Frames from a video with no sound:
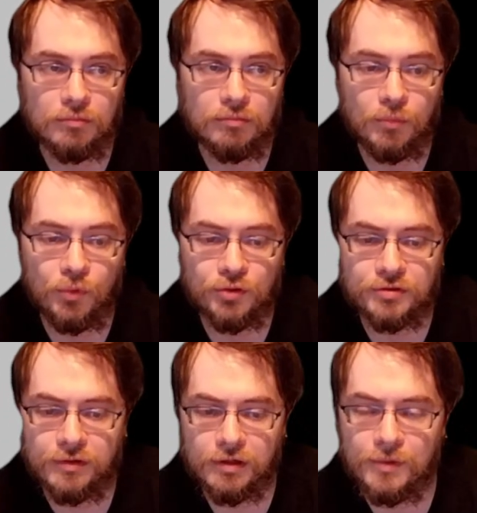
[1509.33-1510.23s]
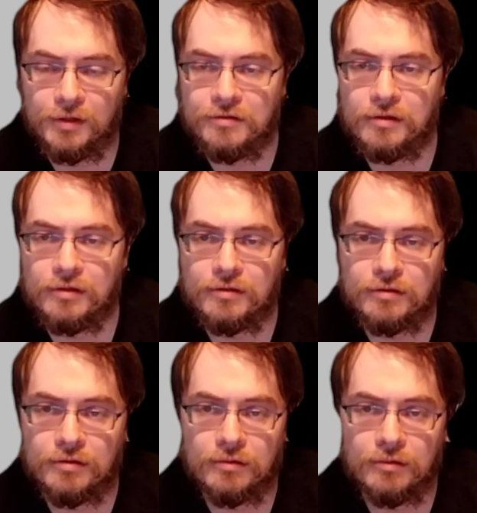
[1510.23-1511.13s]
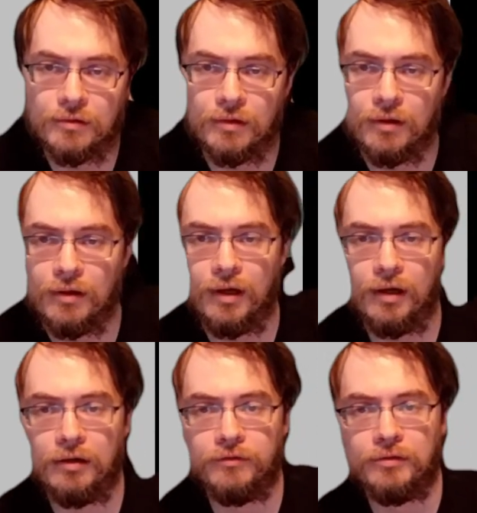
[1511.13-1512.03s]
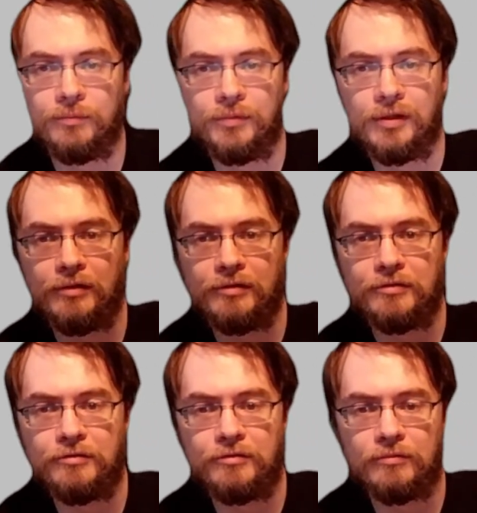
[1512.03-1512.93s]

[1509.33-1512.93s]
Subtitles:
More trying to make sense out of it, because